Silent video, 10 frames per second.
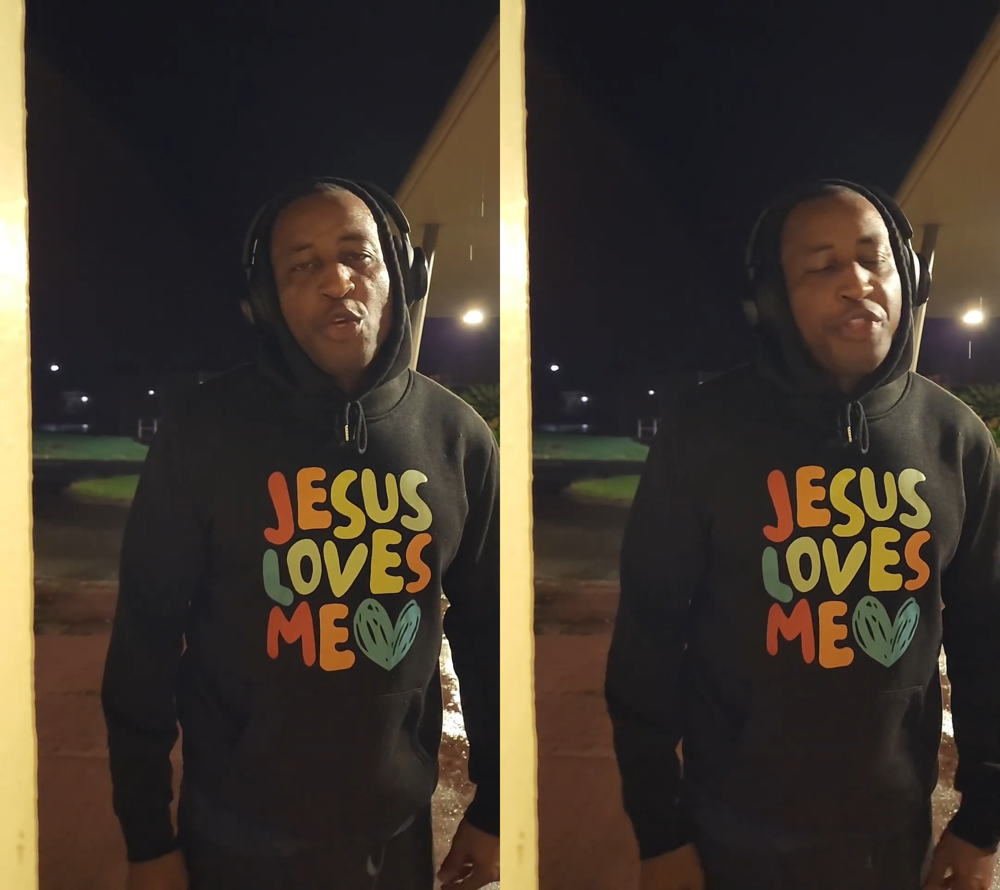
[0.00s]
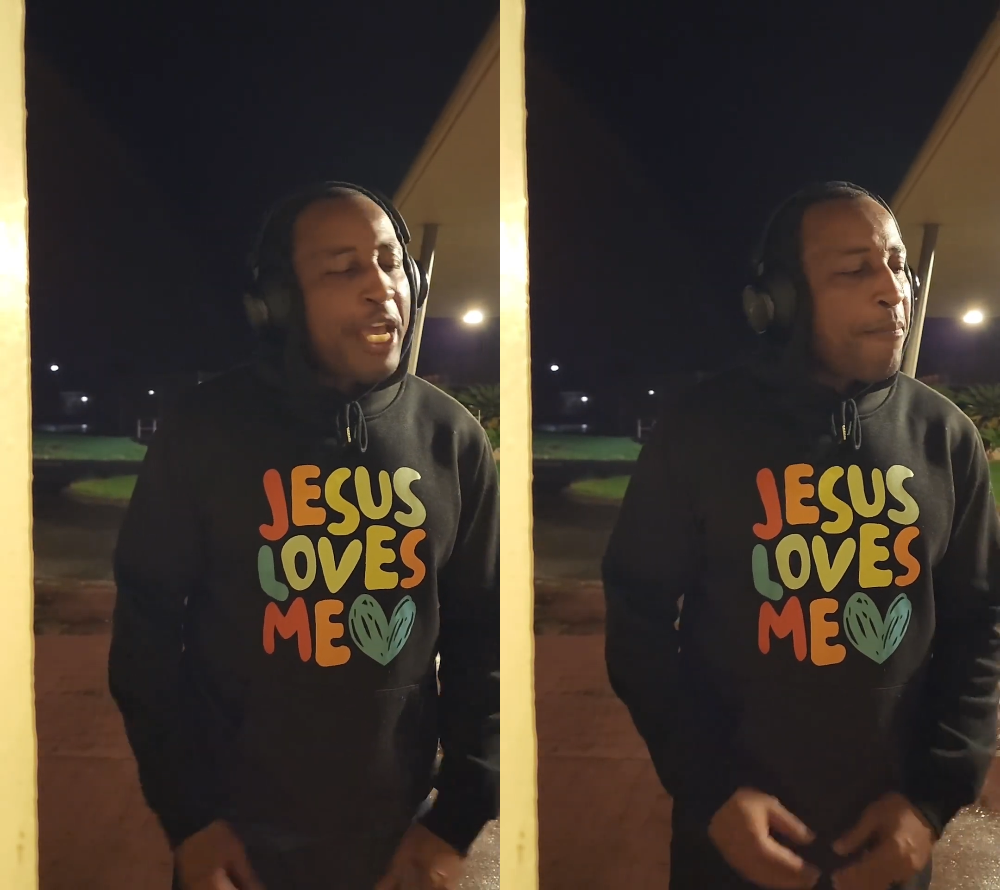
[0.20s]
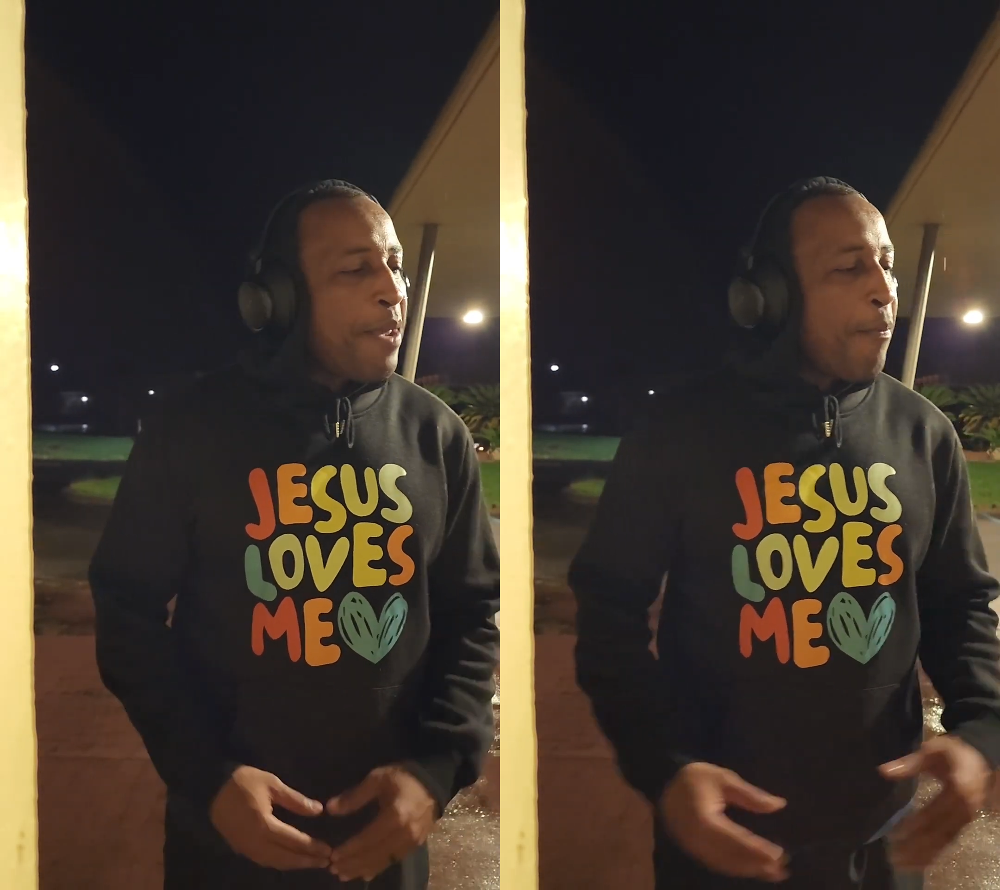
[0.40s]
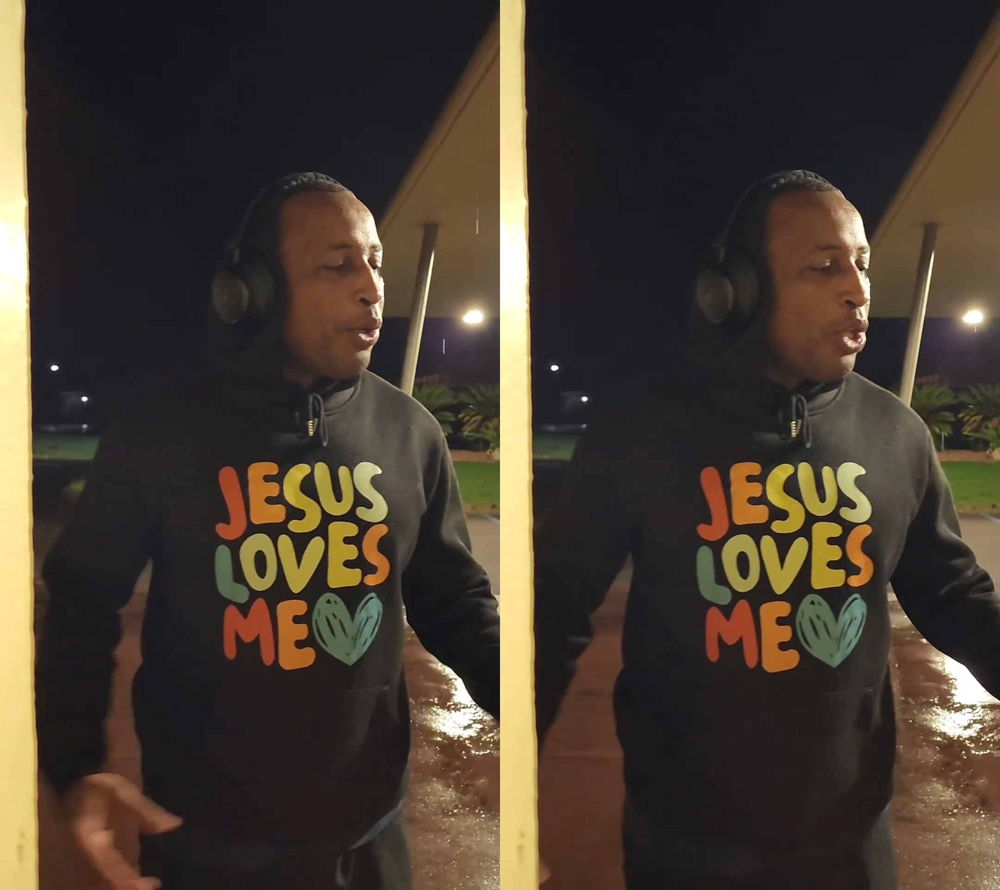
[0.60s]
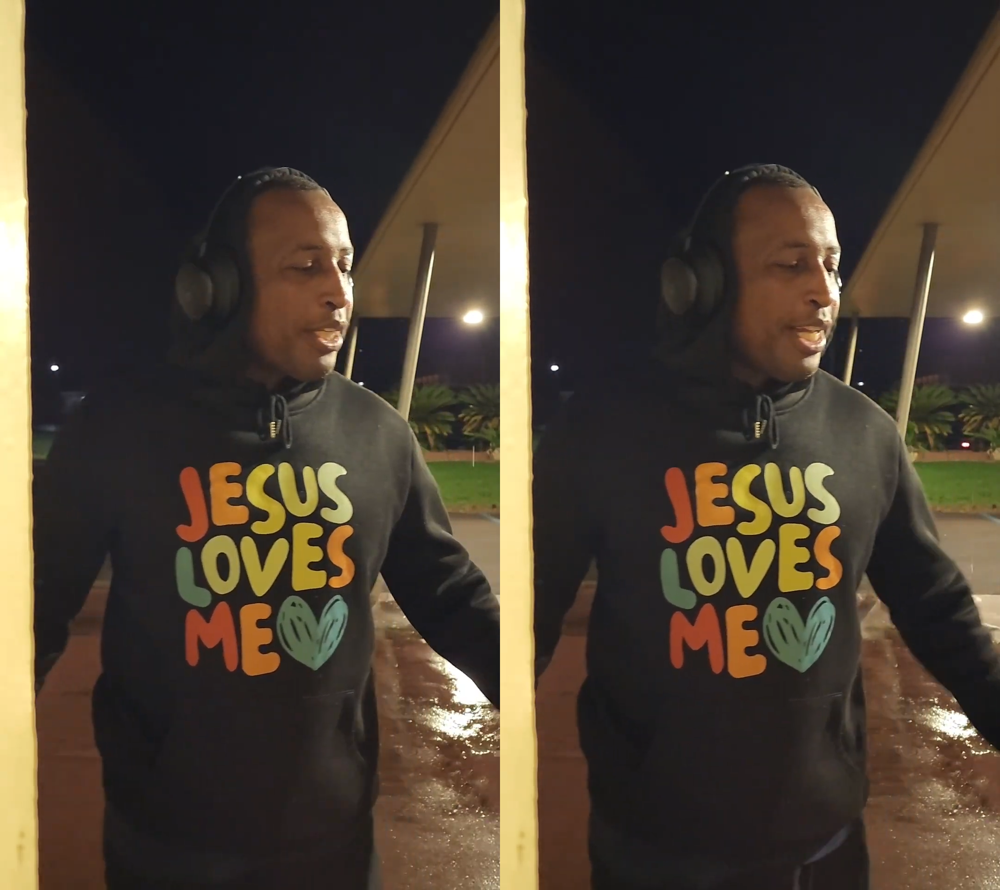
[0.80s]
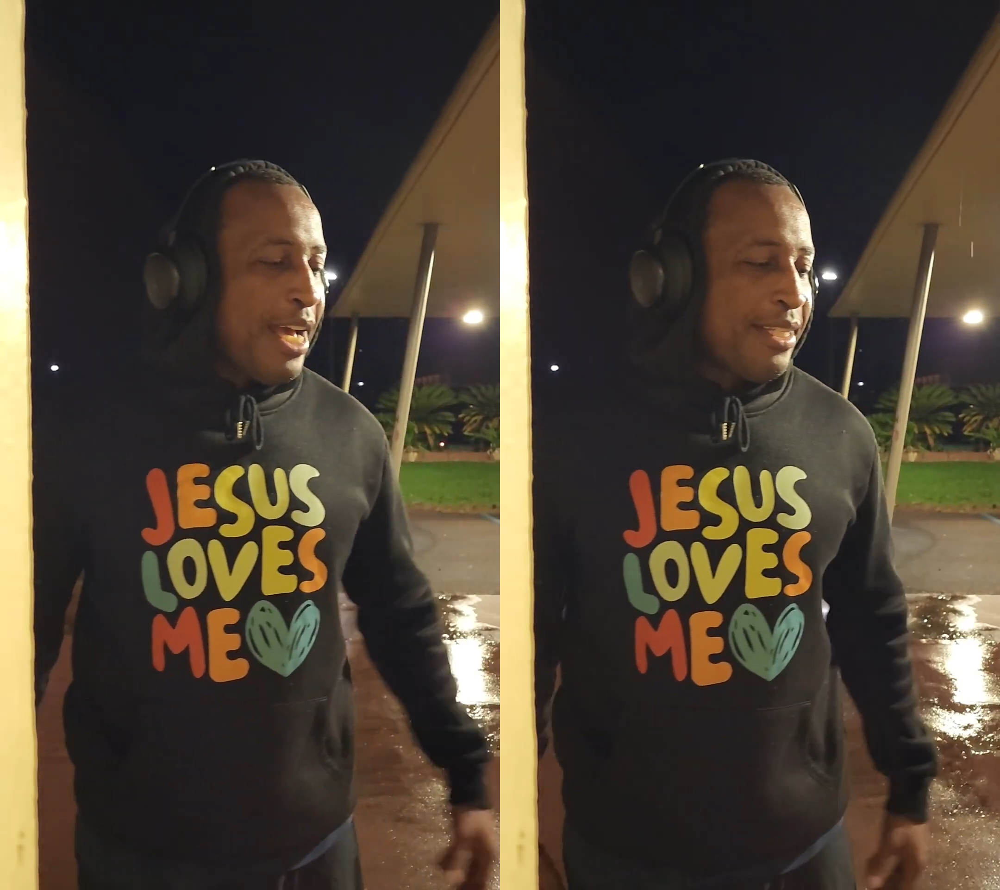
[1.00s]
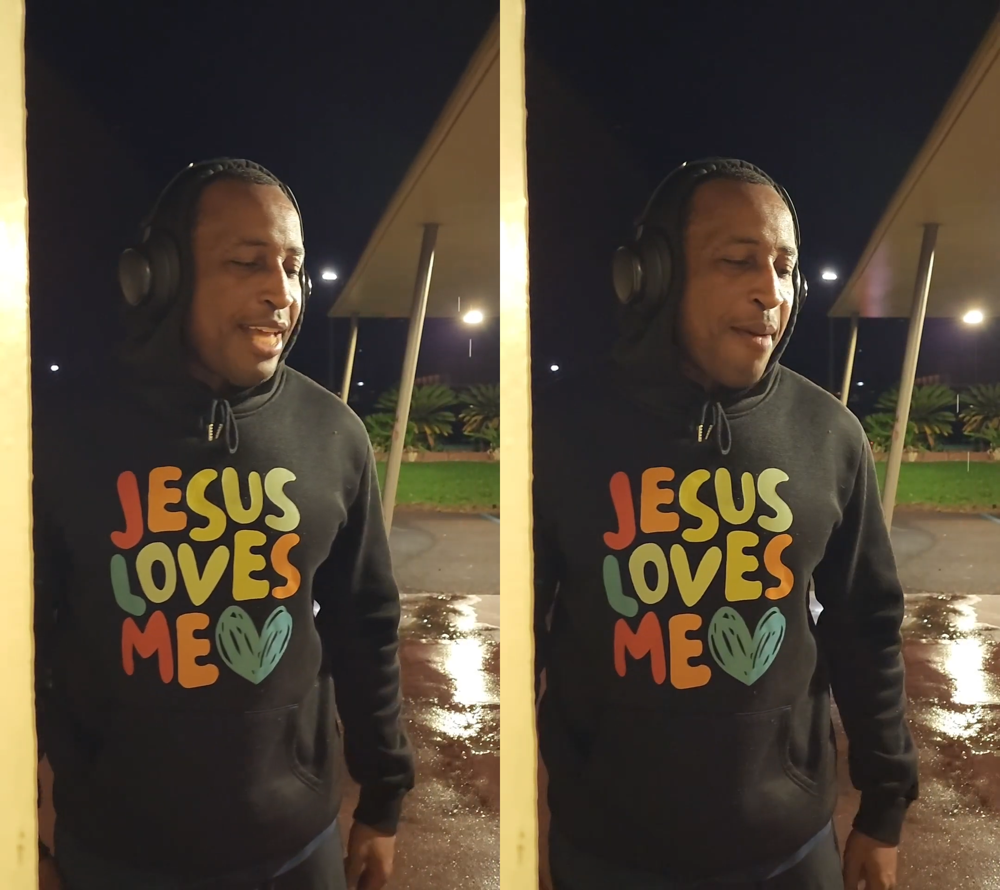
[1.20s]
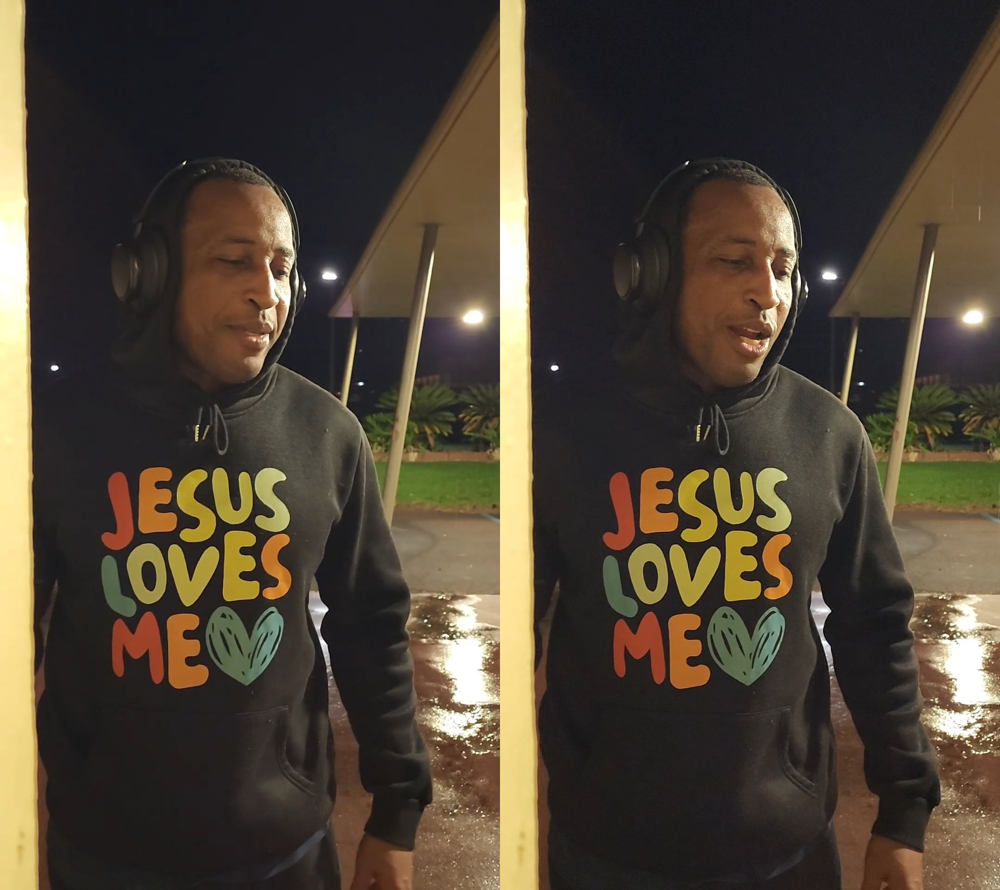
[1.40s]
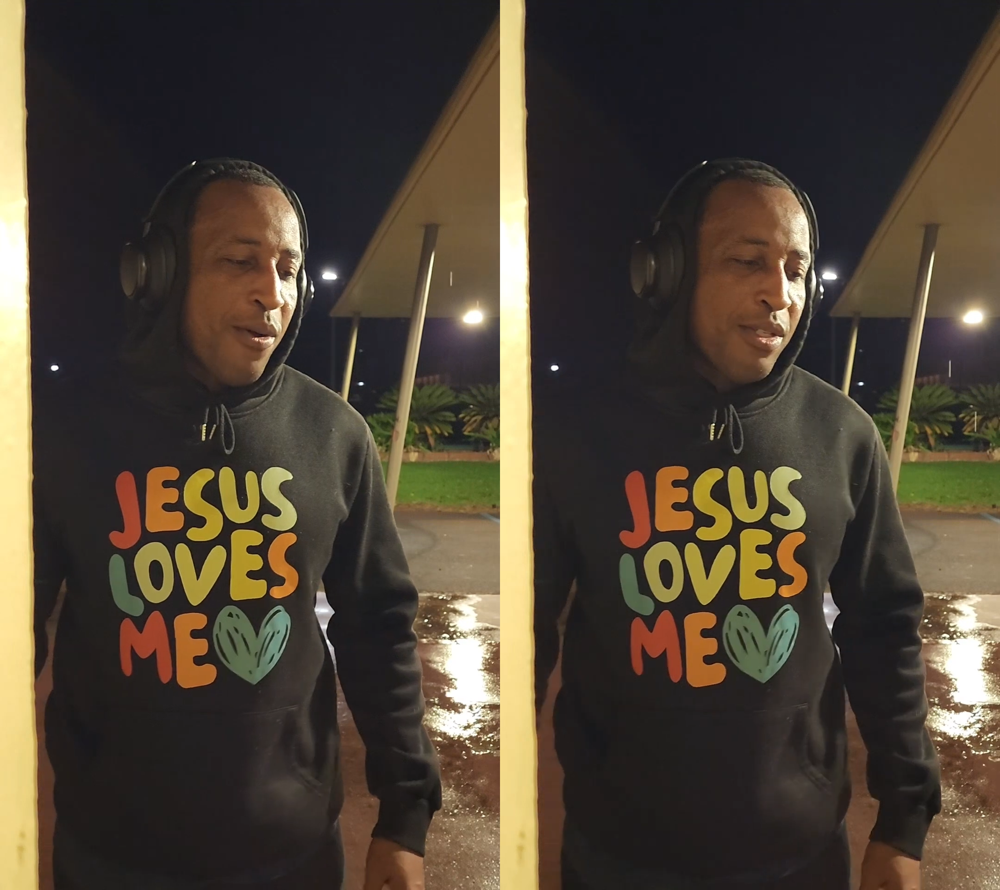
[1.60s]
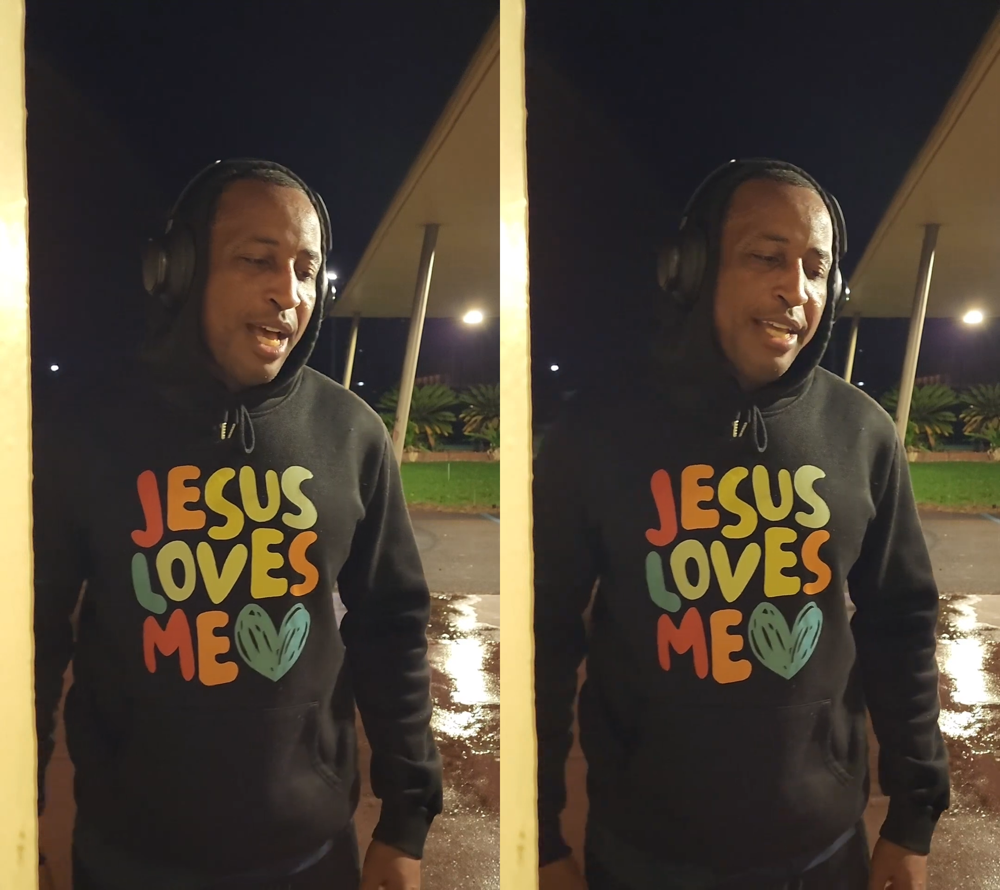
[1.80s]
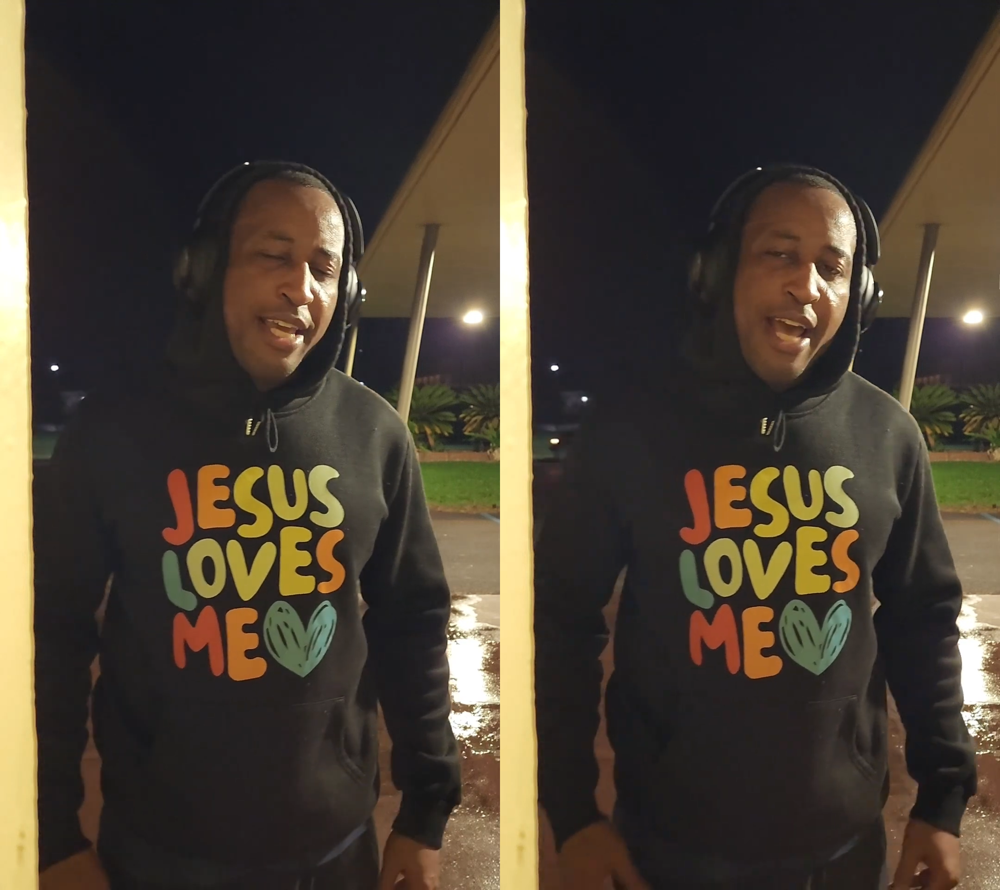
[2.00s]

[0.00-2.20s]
You think people looked at Samson and was like,